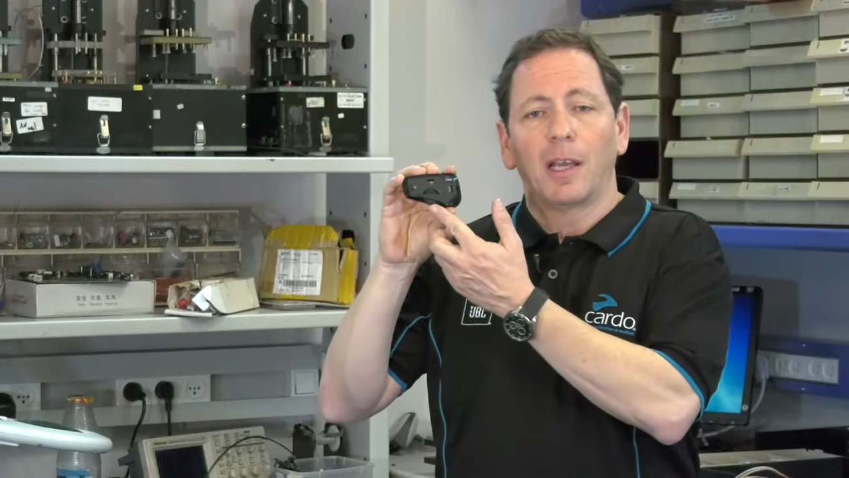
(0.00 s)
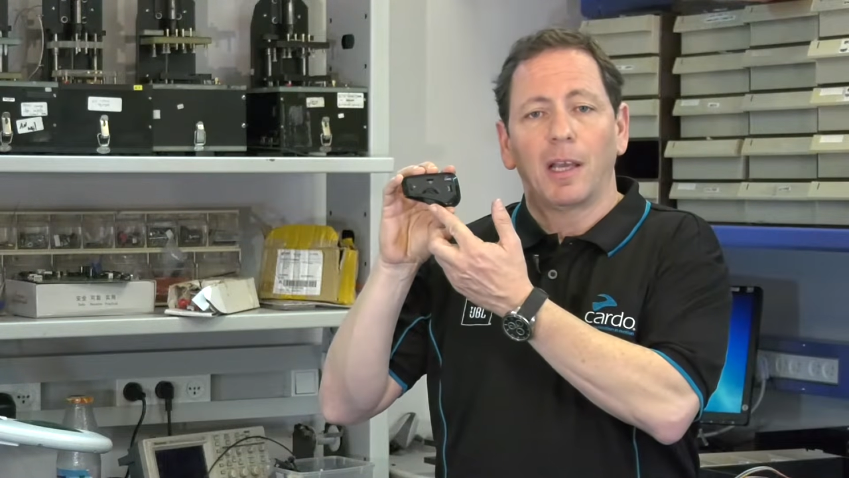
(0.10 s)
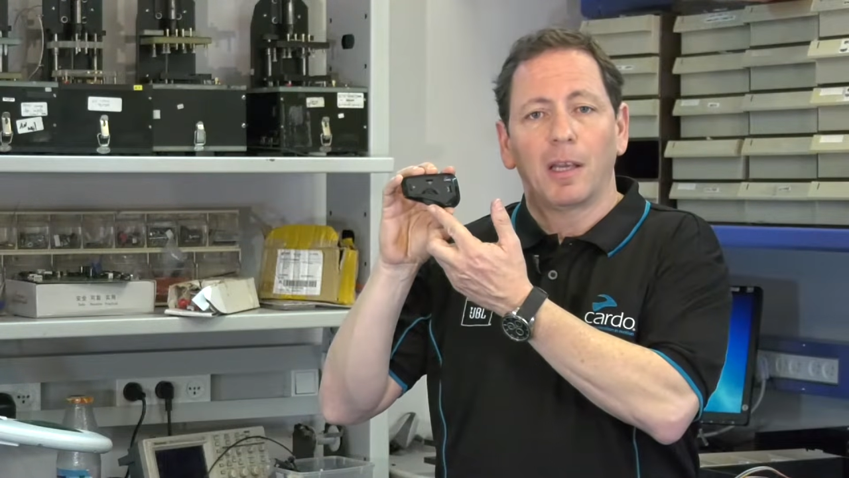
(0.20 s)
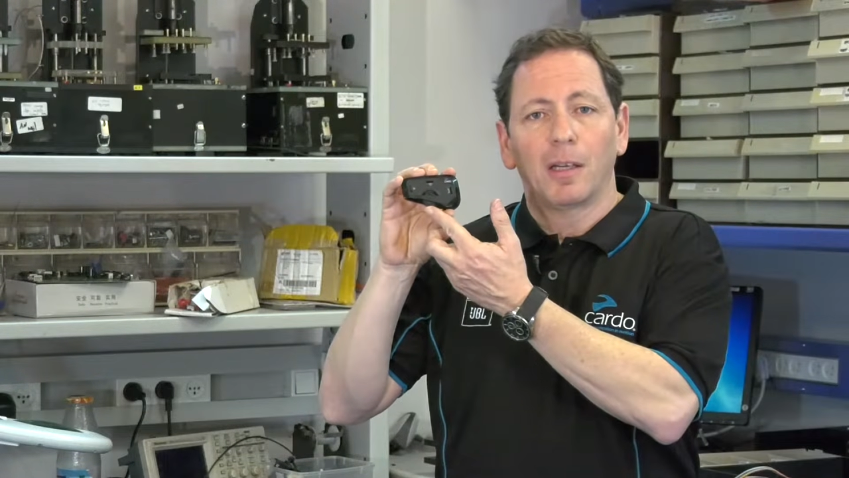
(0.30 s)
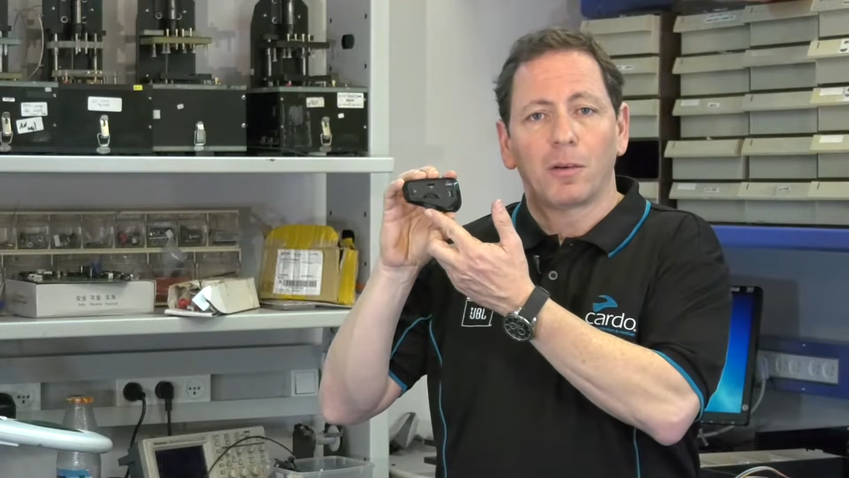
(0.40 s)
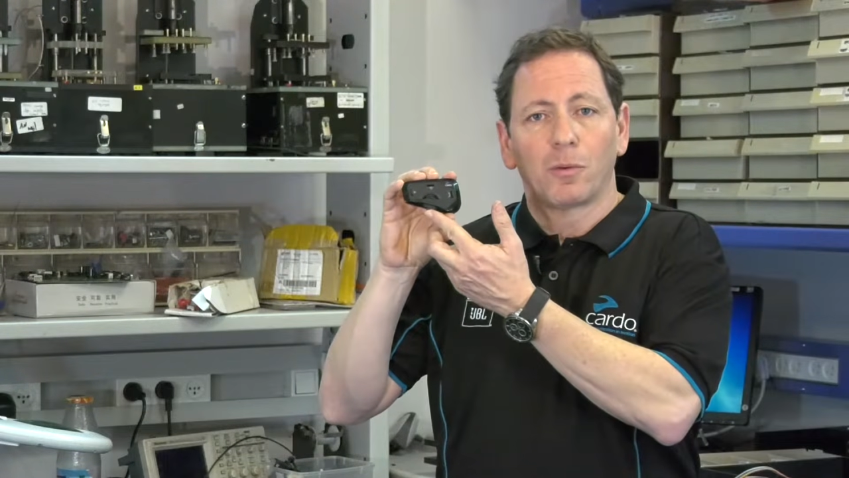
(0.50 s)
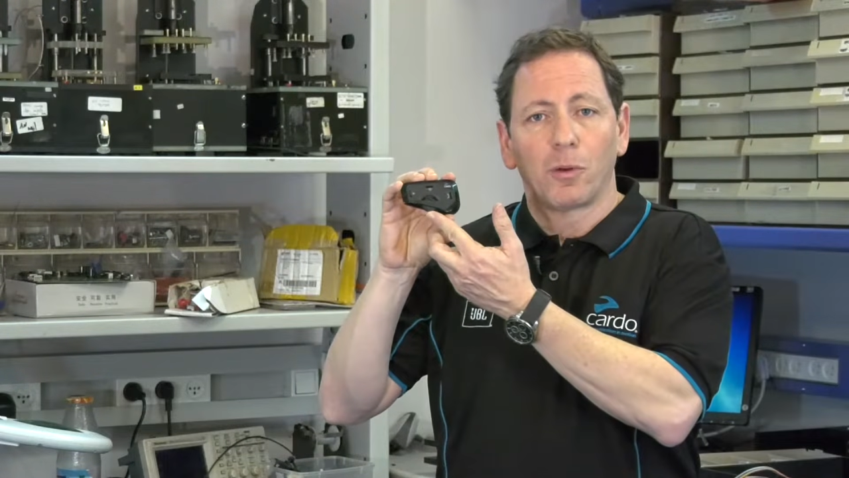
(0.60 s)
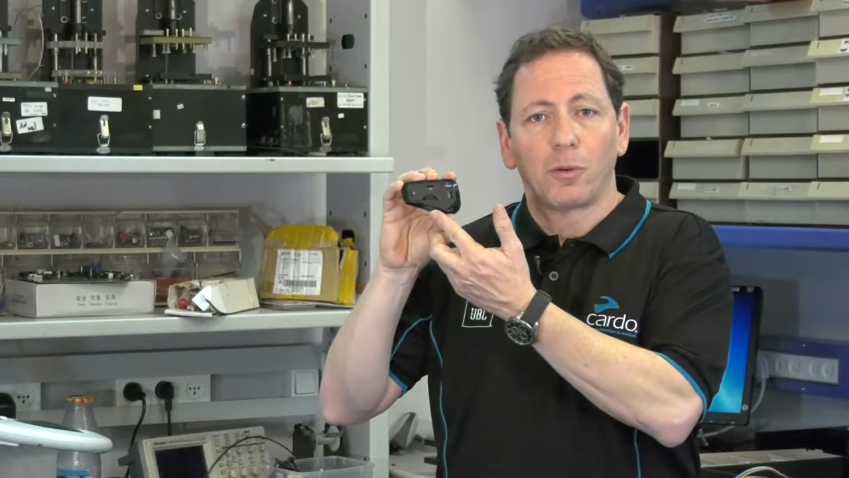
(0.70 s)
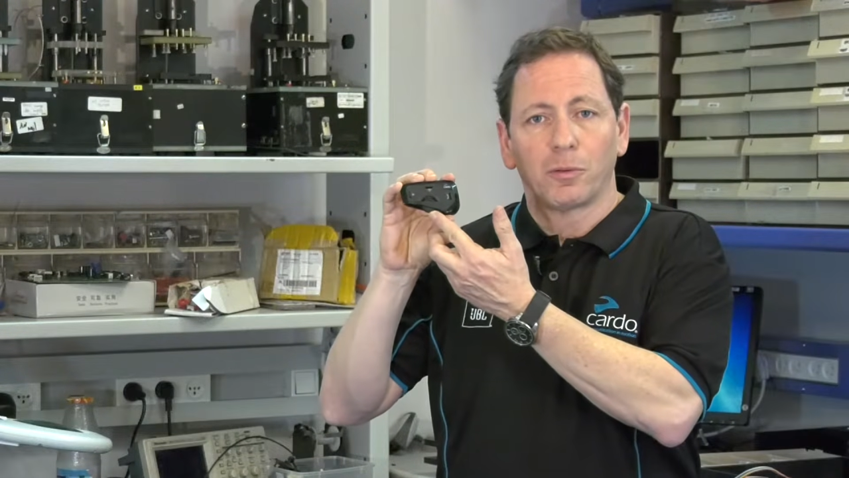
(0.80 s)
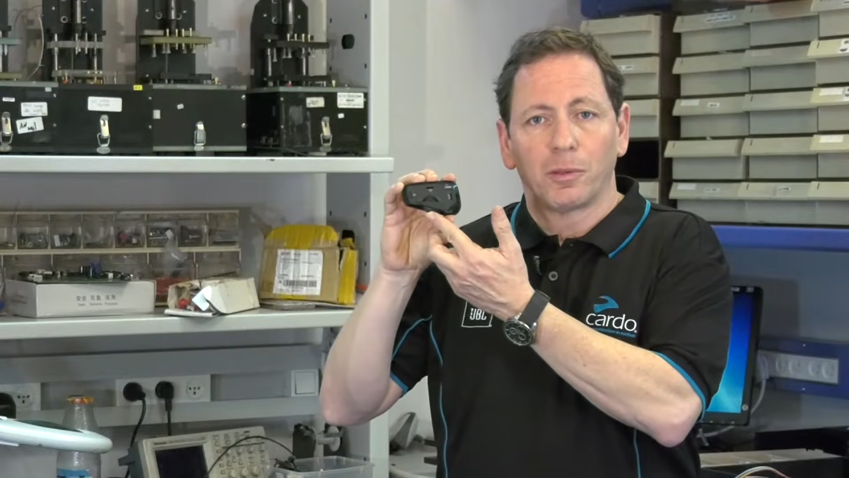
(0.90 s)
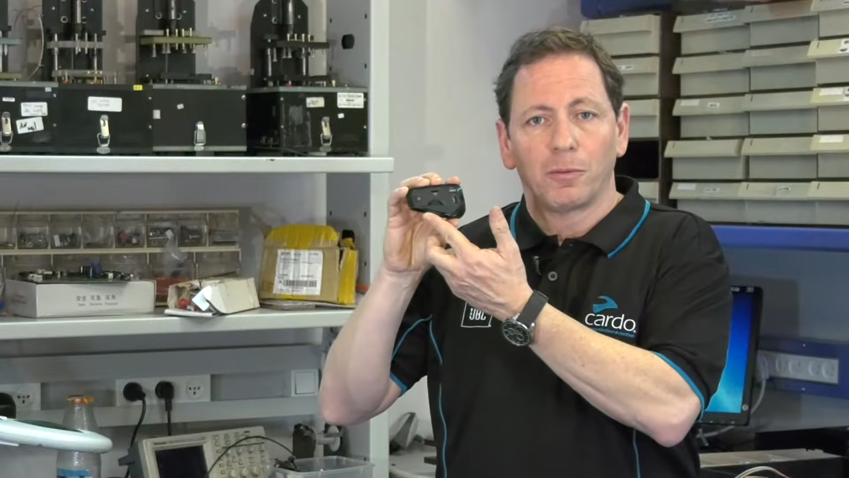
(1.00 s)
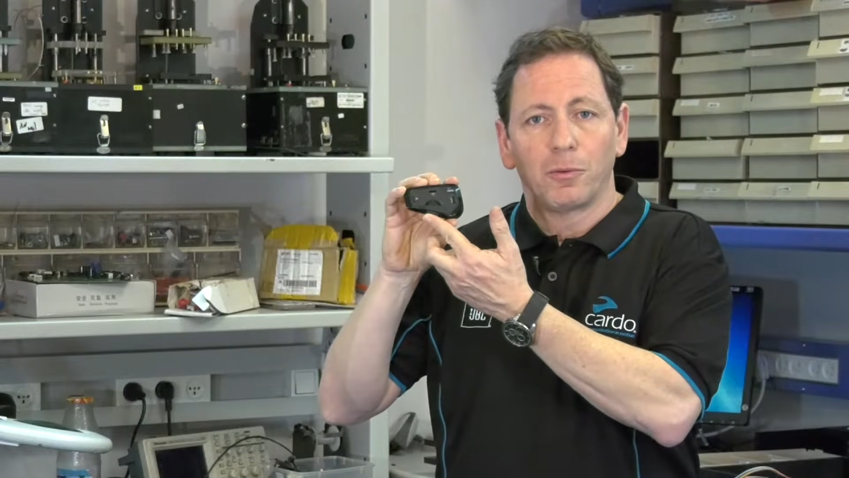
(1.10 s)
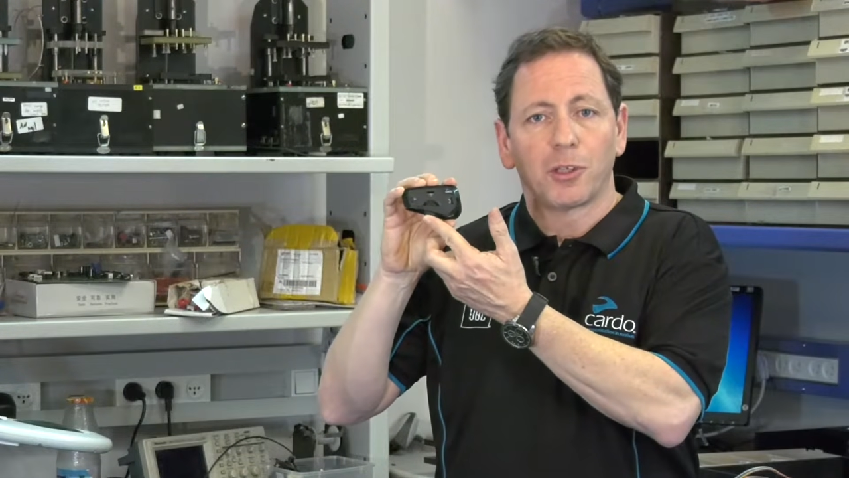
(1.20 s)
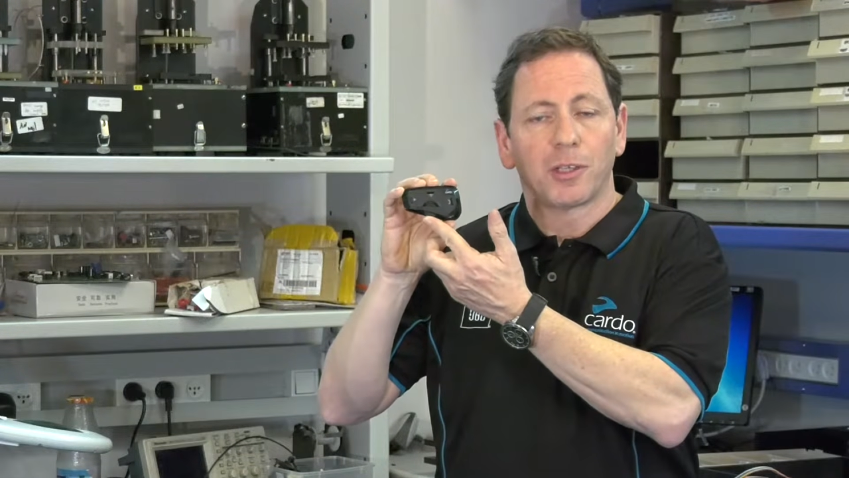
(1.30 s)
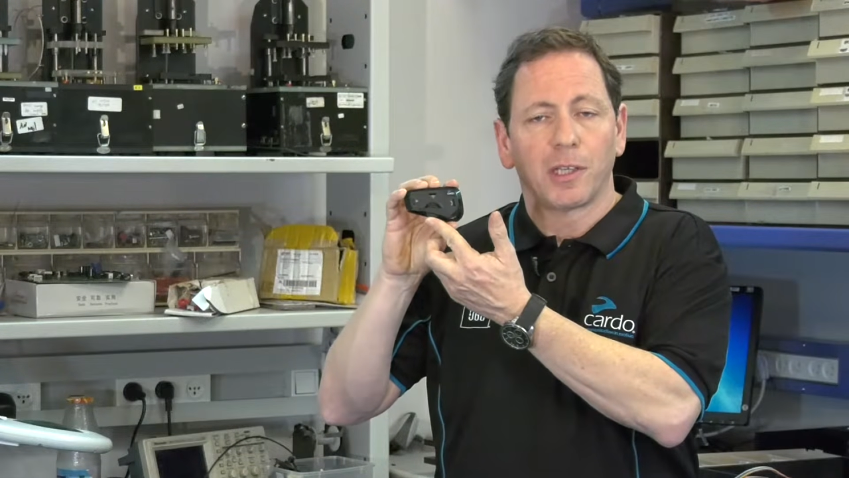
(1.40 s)
and a roller,
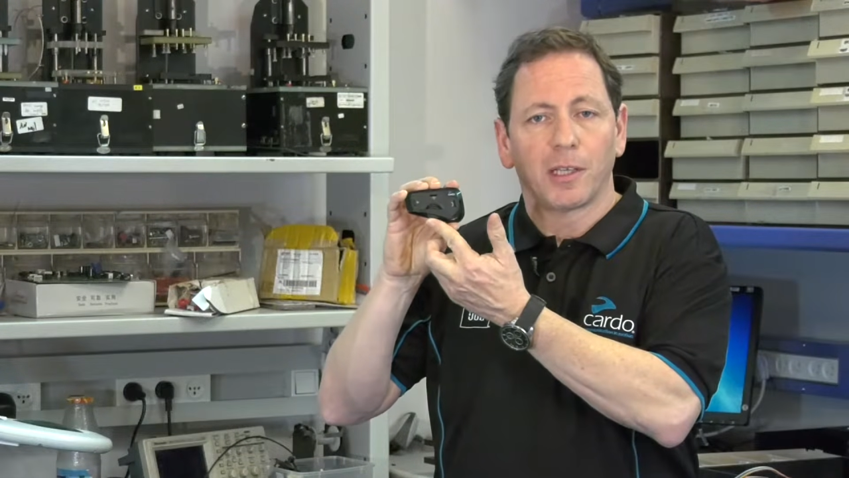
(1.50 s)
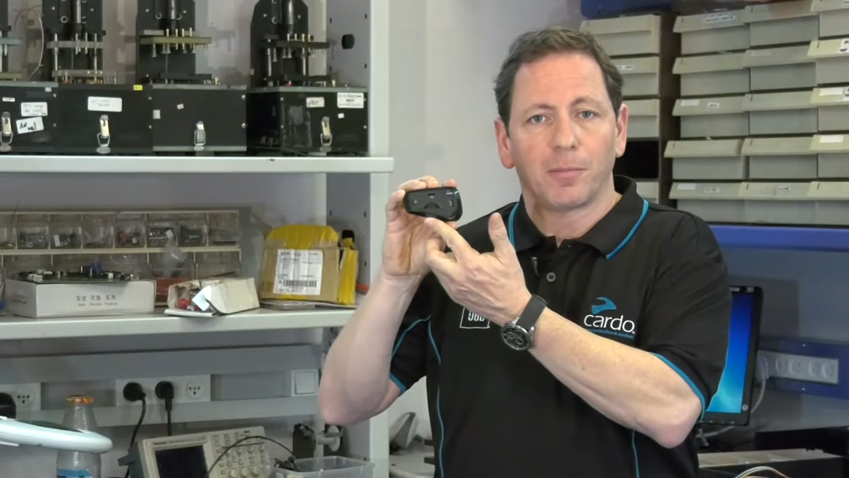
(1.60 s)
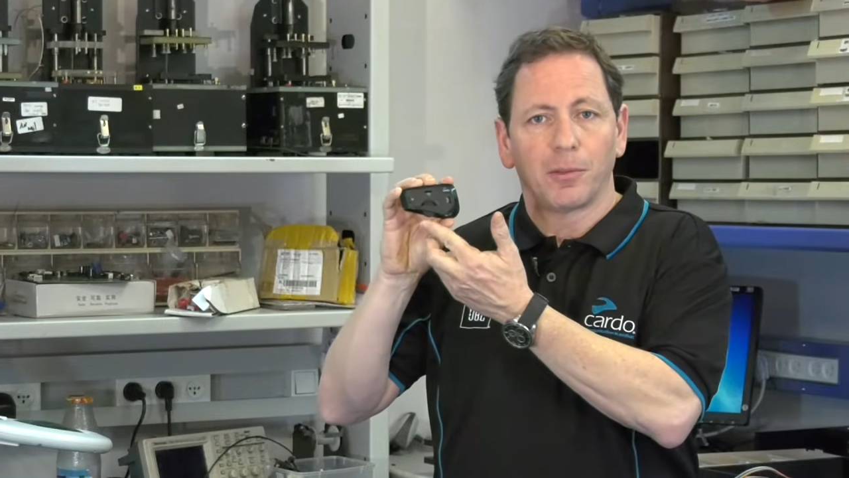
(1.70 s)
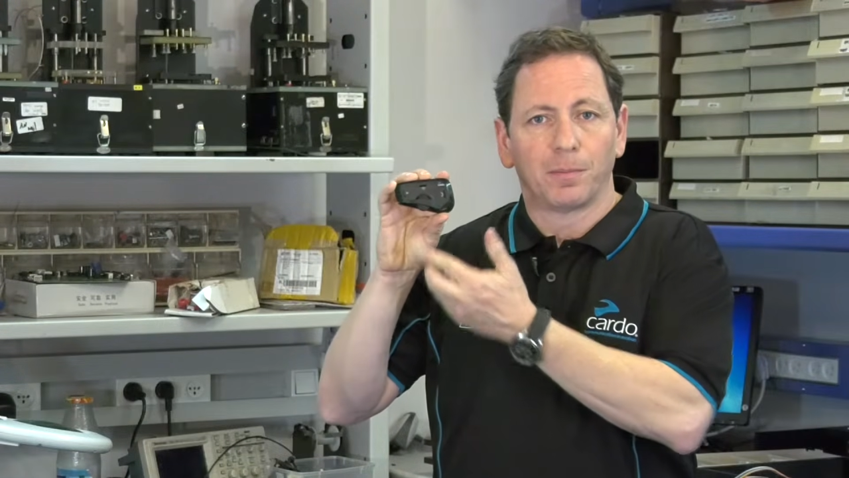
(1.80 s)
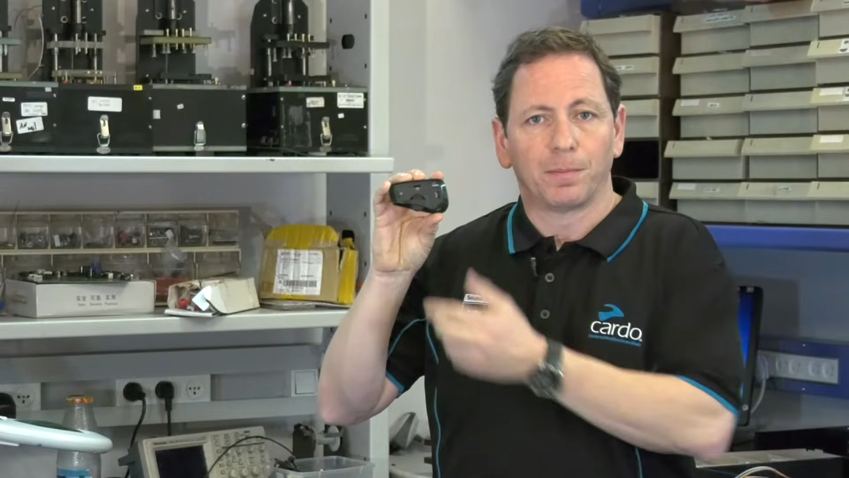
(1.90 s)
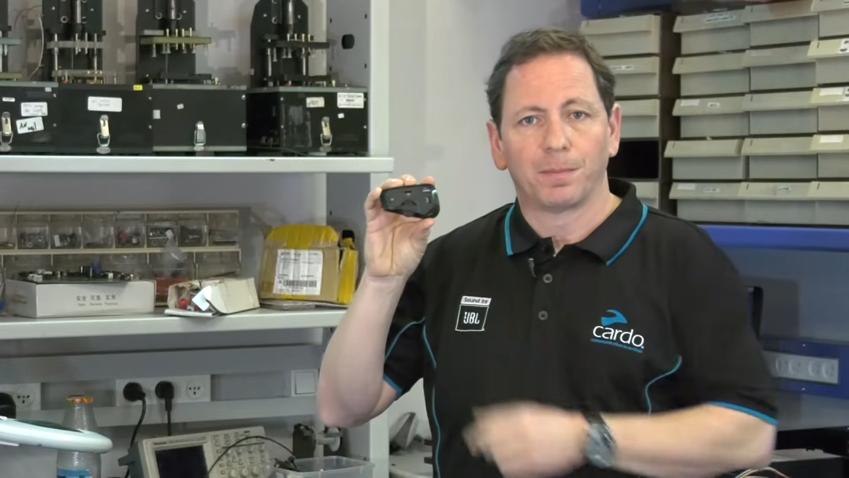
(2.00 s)
which is clickable.